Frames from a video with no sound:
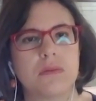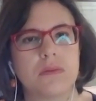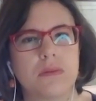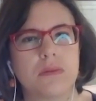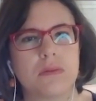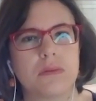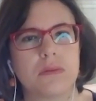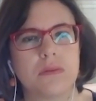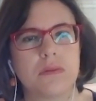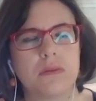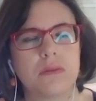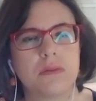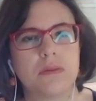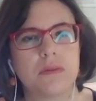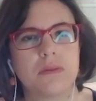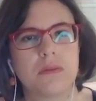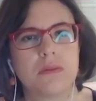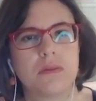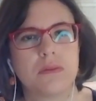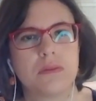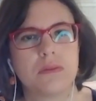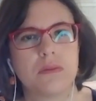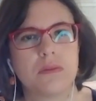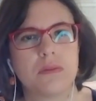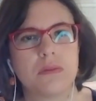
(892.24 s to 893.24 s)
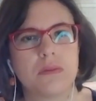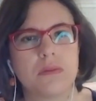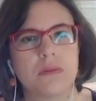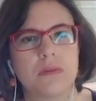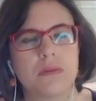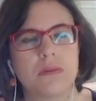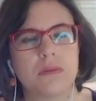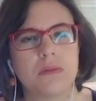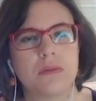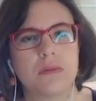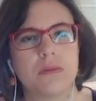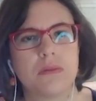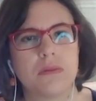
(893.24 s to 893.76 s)

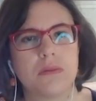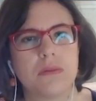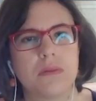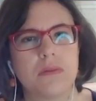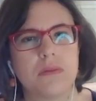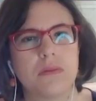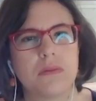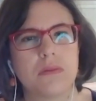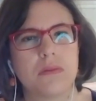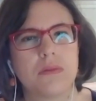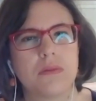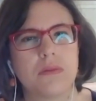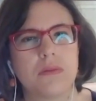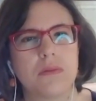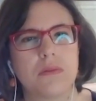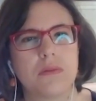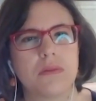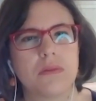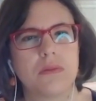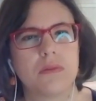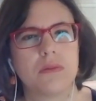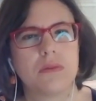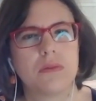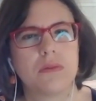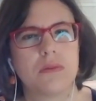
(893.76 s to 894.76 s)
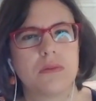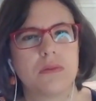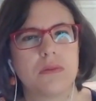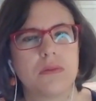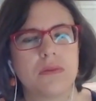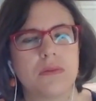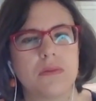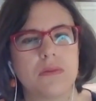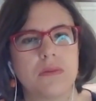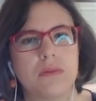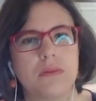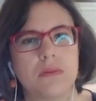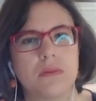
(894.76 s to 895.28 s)

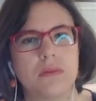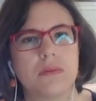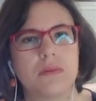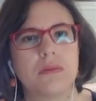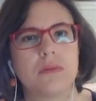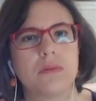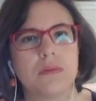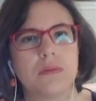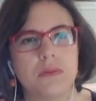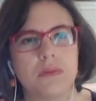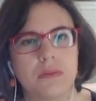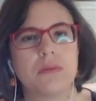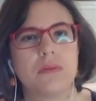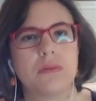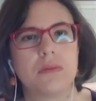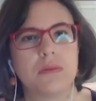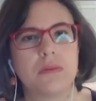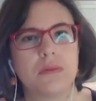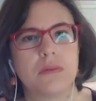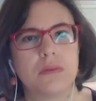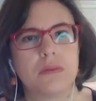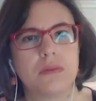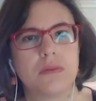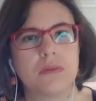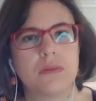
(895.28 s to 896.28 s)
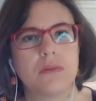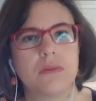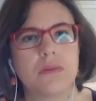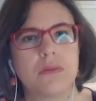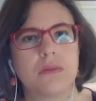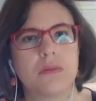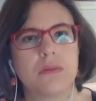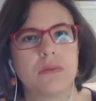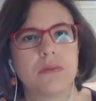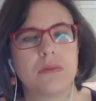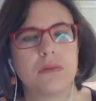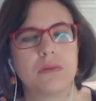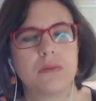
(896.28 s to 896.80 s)

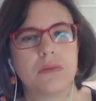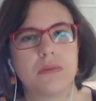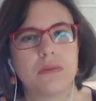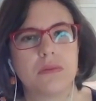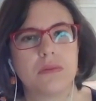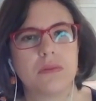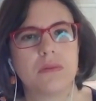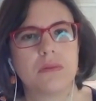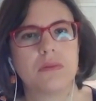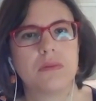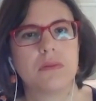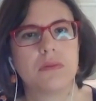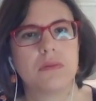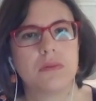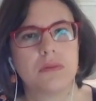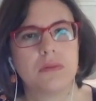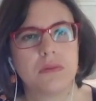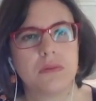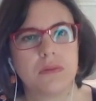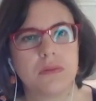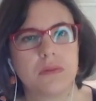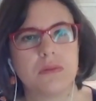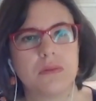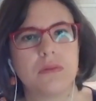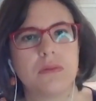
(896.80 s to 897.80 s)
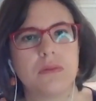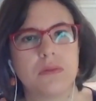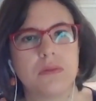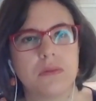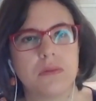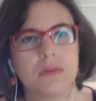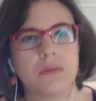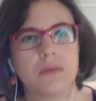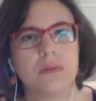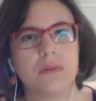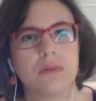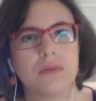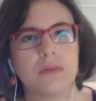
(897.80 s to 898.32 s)

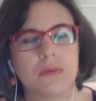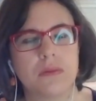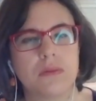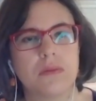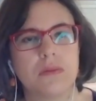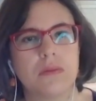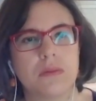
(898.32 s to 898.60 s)
[no speech]